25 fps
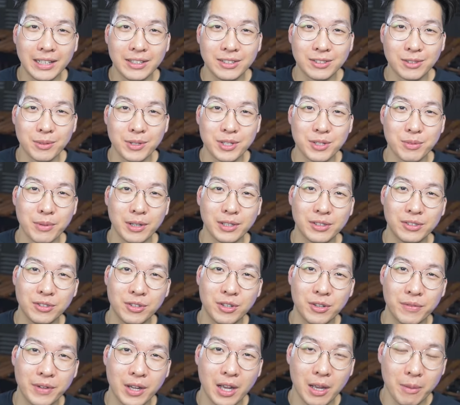you so much to my
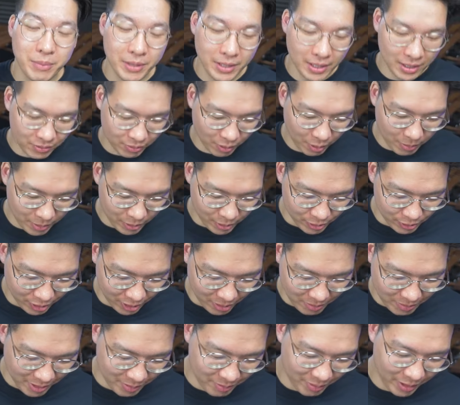studio V I Ps, Robert
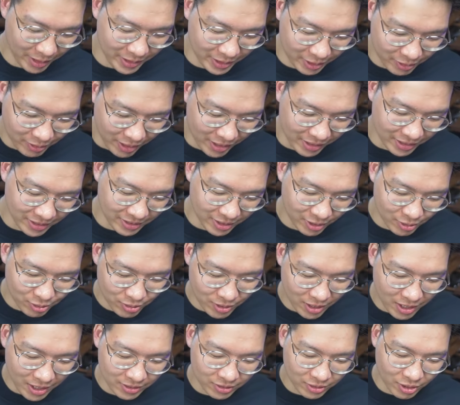Utomo, Bradley Crowley,
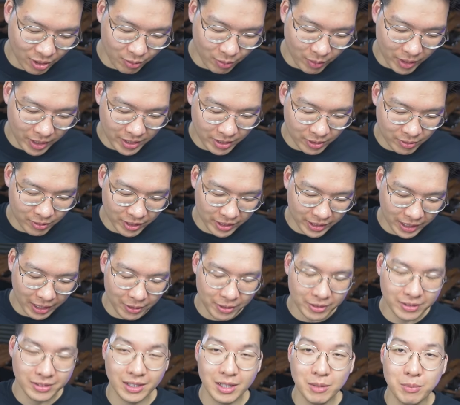Sunshine Han, Scott Raider, Greg
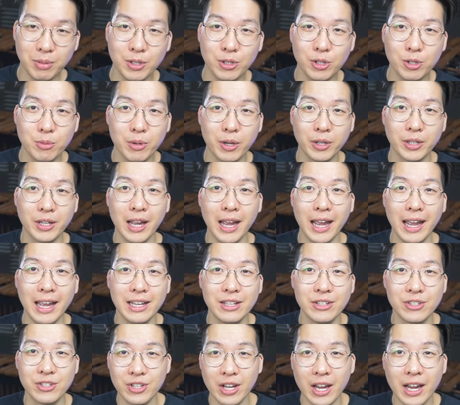Harris, Stimpy Newberger,
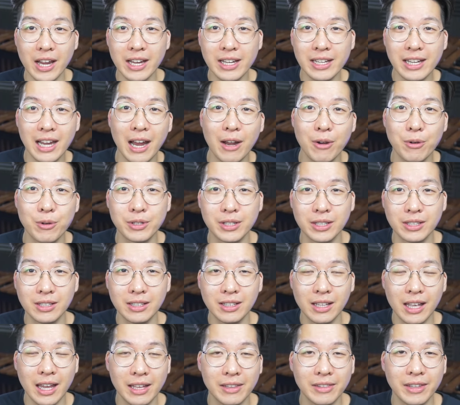and Jay Carol
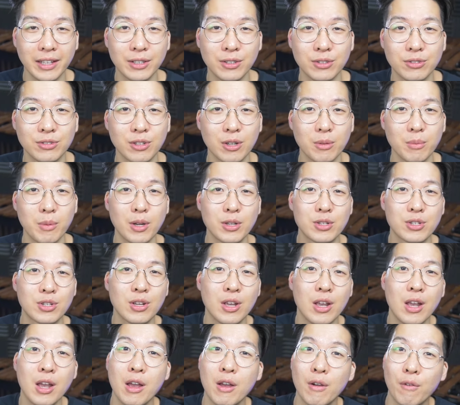Gilliland. Thank you so
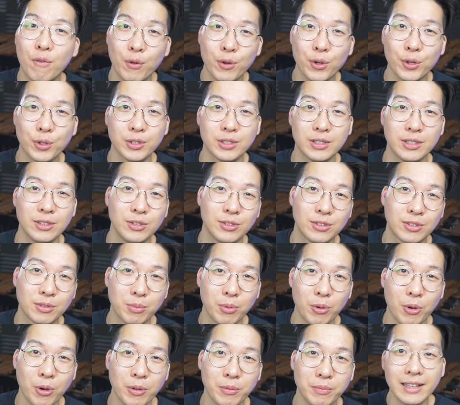much for your continued
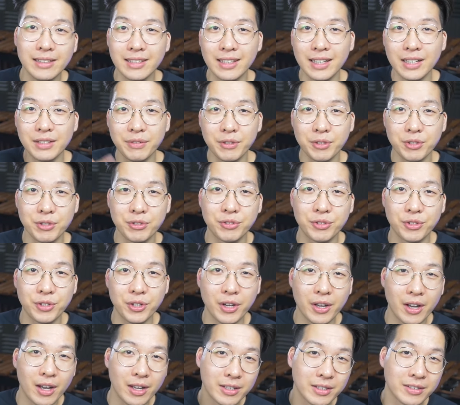support. And today's featured
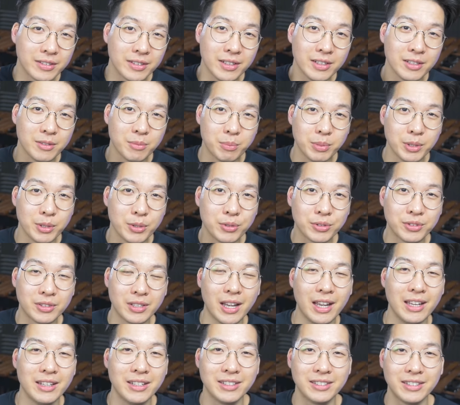studio artist is Bill
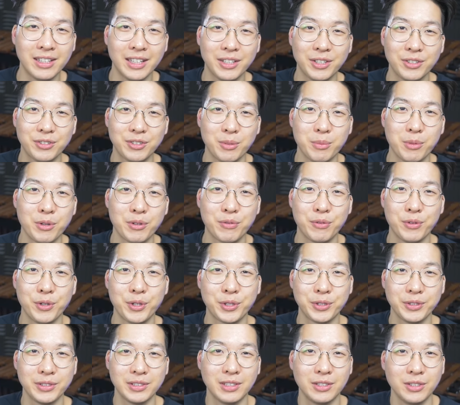Sanders. Thank you so much for
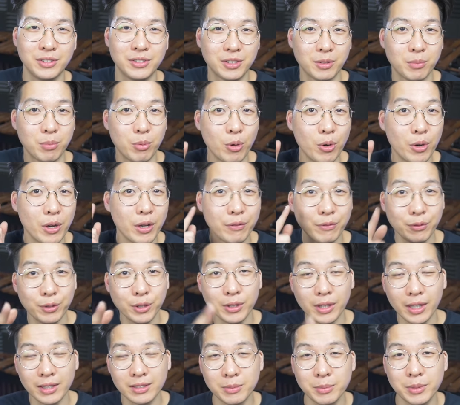your continued support. If
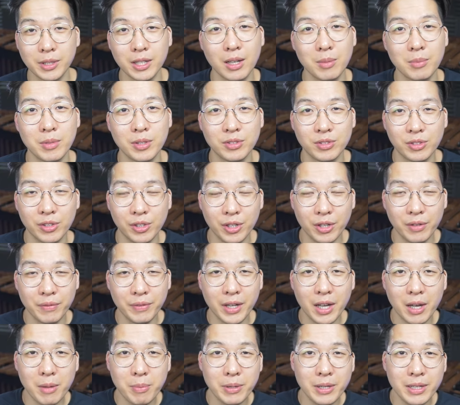you'd like to become a studio
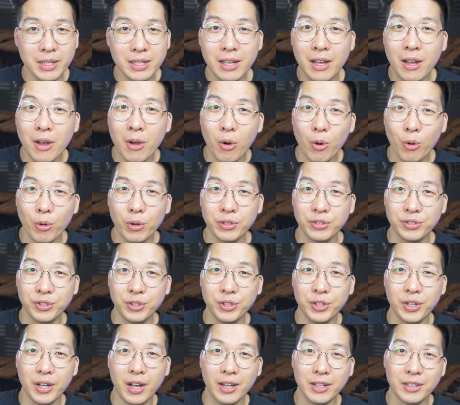V I P or a
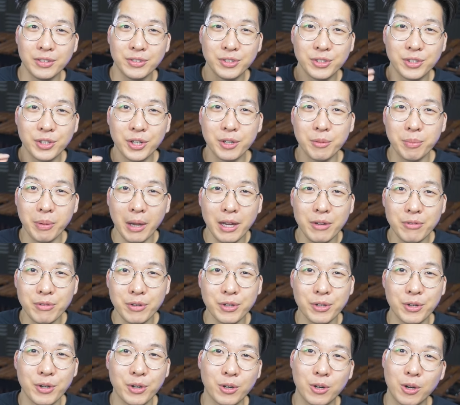studio artist, you can go to
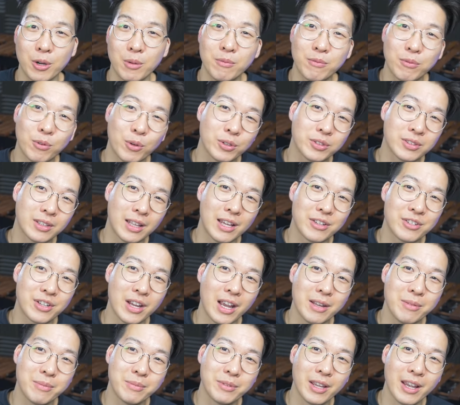patreon.com forward slash
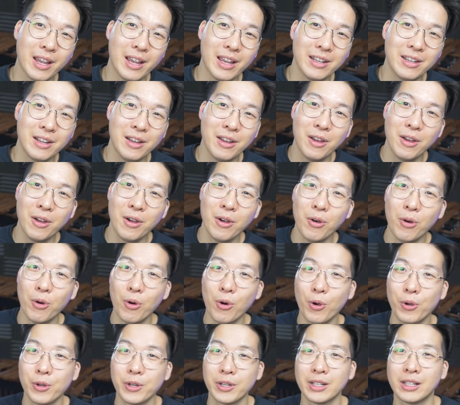Adam Tan,
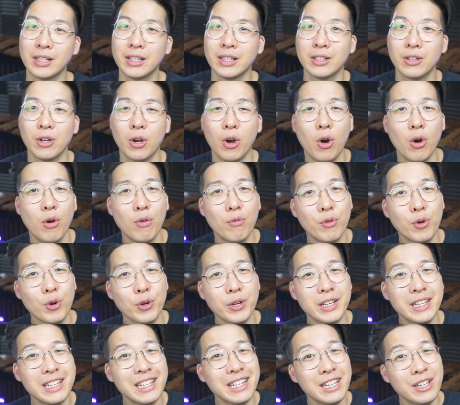or you can click
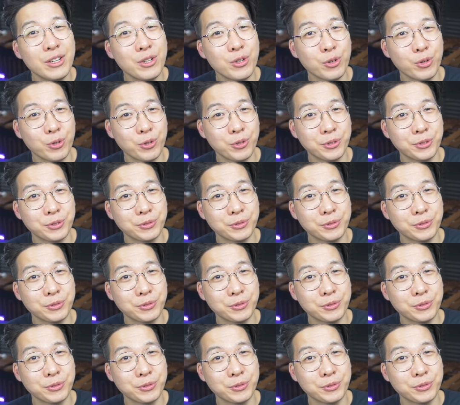over here.